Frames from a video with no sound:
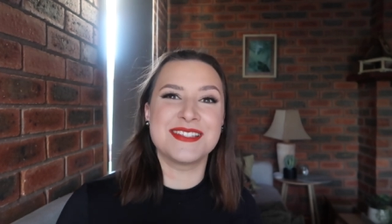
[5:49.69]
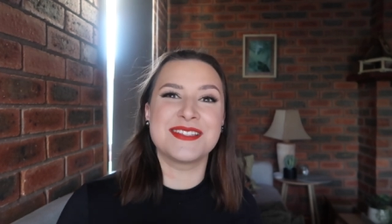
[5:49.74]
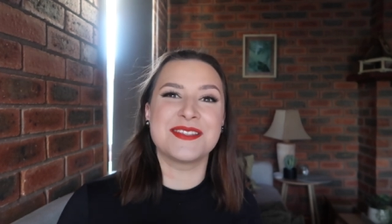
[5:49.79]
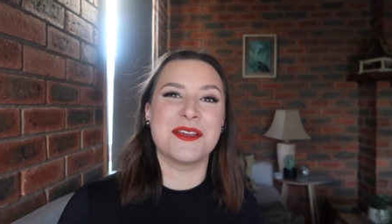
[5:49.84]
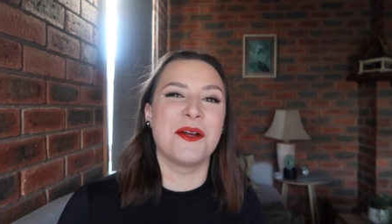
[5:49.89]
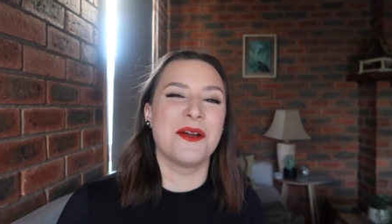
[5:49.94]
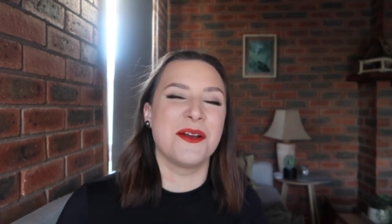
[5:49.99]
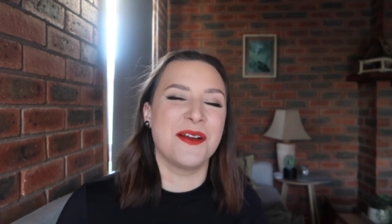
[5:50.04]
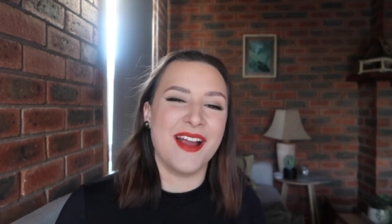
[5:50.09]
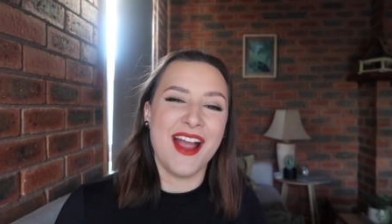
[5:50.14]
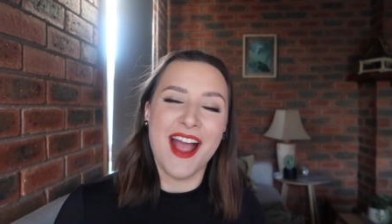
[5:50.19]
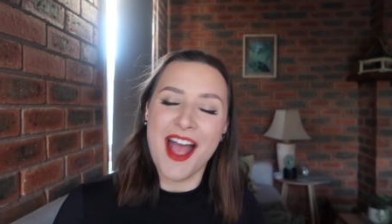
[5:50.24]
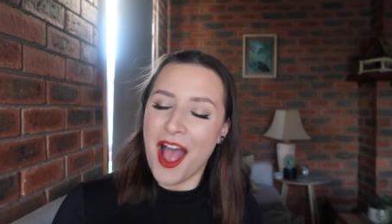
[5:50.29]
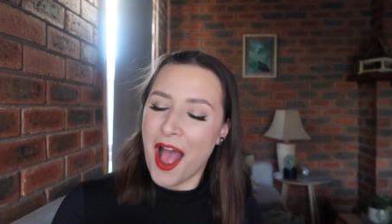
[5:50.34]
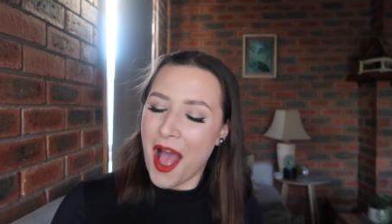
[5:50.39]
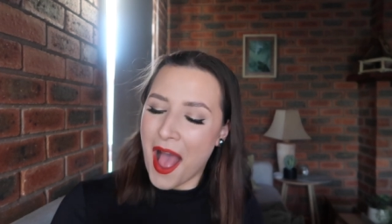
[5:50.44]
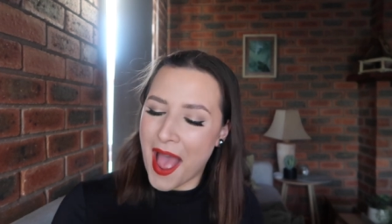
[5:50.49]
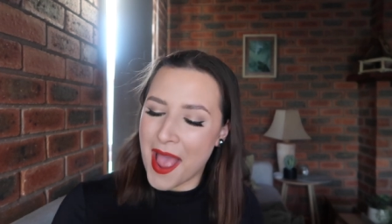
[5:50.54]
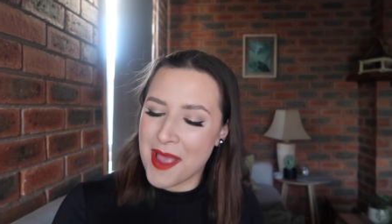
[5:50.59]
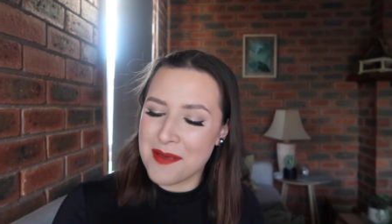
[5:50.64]
So
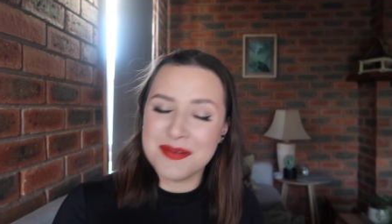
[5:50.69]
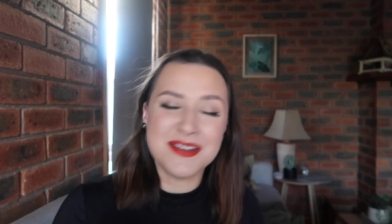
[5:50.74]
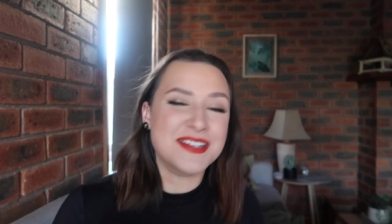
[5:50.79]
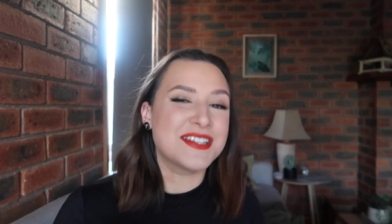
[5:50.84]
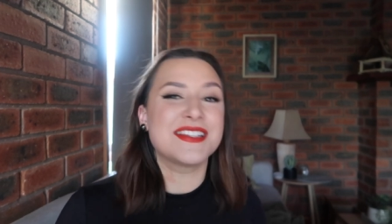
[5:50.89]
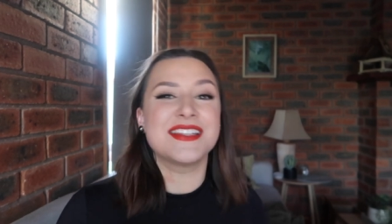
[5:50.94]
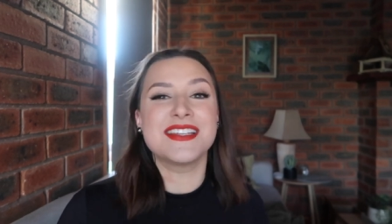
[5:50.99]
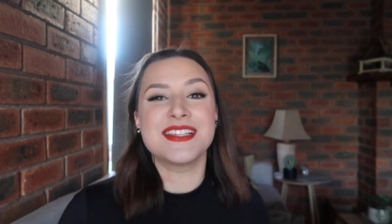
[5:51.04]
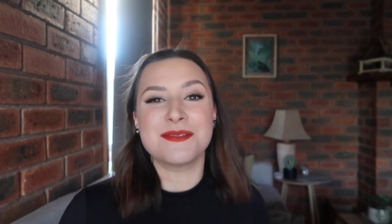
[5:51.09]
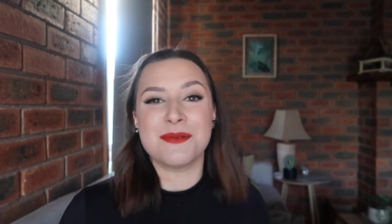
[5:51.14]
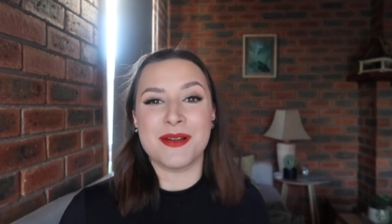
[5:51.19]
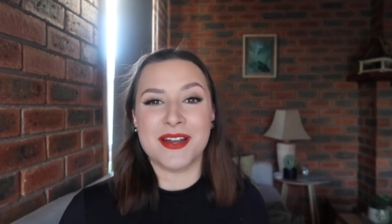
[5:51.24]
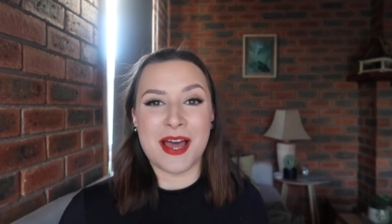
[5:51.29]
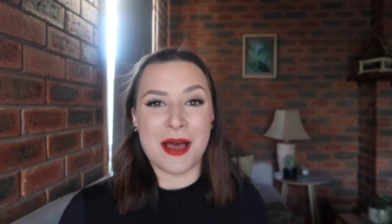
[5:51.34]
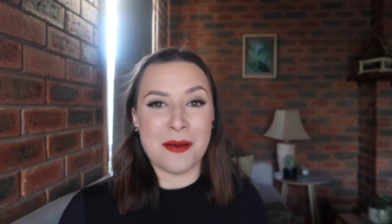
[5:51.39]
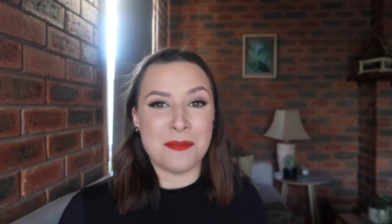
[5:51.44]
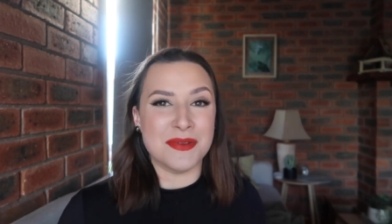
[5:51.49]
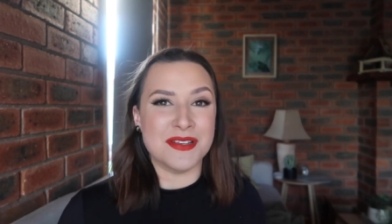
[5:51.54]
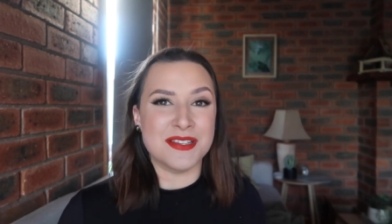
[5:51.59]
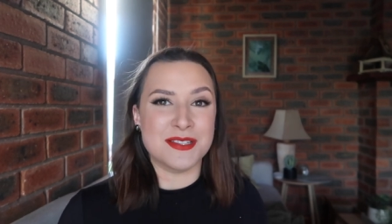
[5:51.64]
I picked this one
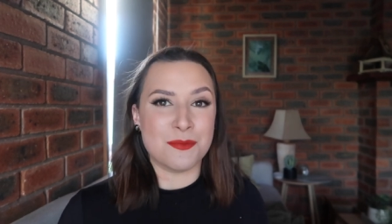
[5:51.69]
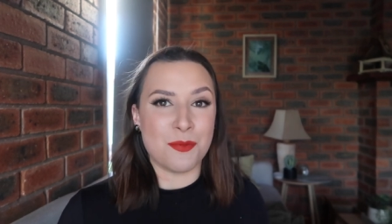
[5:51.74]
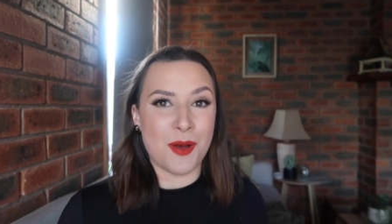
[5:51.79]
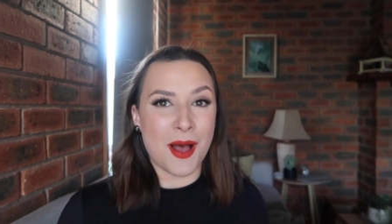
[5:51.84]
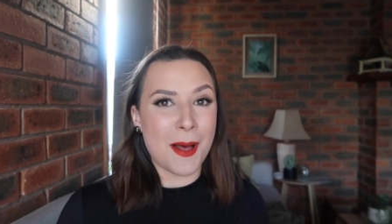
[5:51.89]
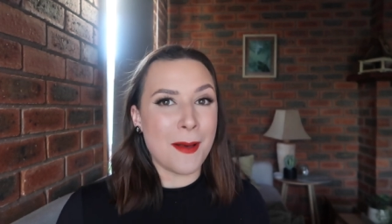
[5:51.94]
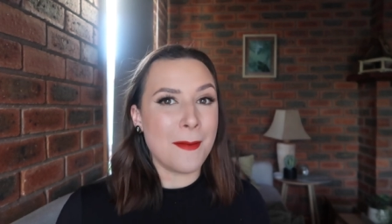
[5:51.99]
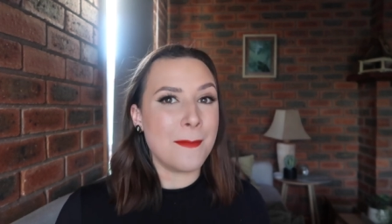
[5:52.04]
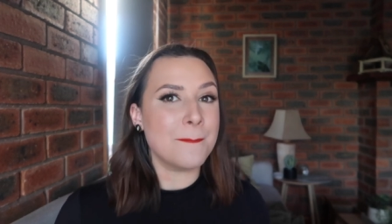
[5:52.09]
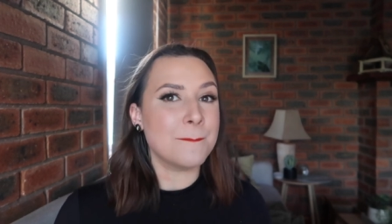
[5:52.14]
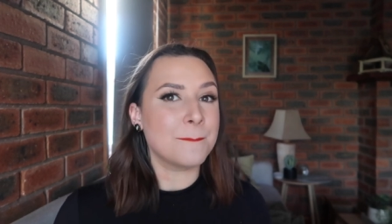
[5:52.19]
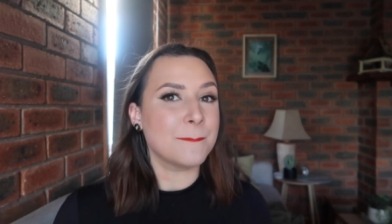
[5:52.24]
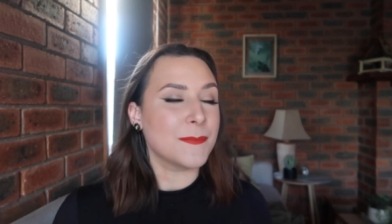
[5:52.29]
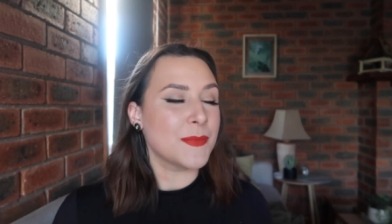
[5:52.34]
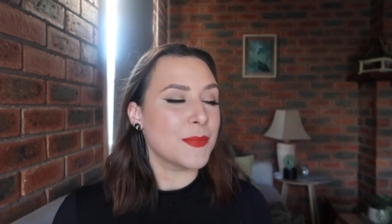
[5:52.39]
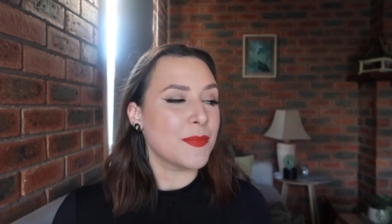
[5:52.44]
up as well.